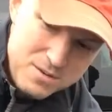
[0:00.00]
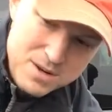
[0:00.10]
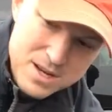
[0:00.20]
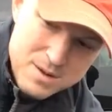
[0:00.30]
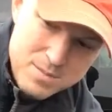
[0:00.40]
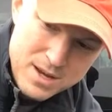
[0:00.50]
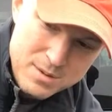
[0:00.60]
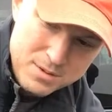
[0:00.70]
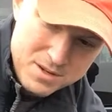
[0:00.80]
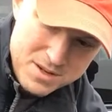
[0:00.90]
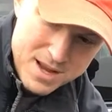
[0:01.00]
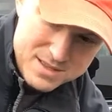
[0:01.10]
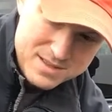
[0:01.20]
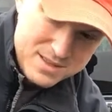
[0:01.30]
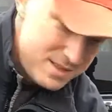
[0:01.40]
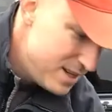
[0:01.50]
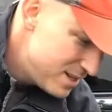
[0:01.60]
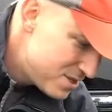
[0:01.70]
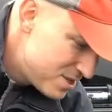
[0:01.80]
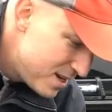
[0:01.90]
need to be able to nest this
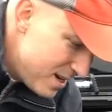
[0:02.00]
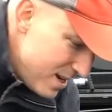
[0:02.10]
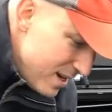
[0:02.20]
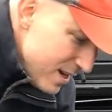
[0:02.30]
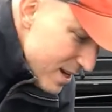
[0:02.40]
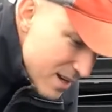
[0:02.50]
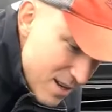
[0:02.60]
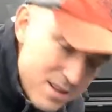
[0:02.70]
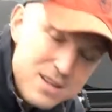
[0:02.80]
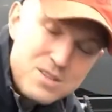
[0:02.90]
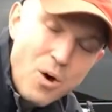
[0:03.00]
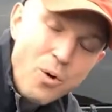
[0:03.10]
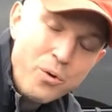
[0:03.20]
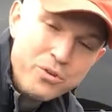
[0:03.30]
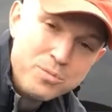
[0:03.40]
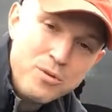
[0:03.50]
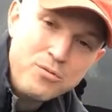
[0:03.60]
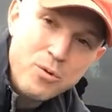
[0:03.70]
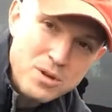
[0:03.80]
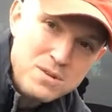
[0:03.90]
hitch into these holes
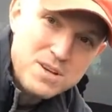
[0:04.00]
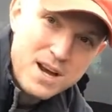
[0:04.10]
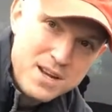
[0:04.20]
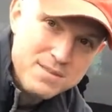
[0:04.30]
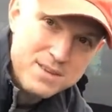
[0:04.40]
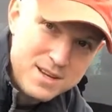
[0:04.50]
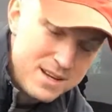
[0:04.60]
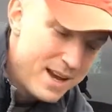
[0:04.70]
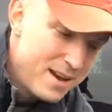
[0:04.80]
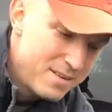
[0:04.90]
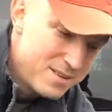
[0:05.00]
before you tighten everything down,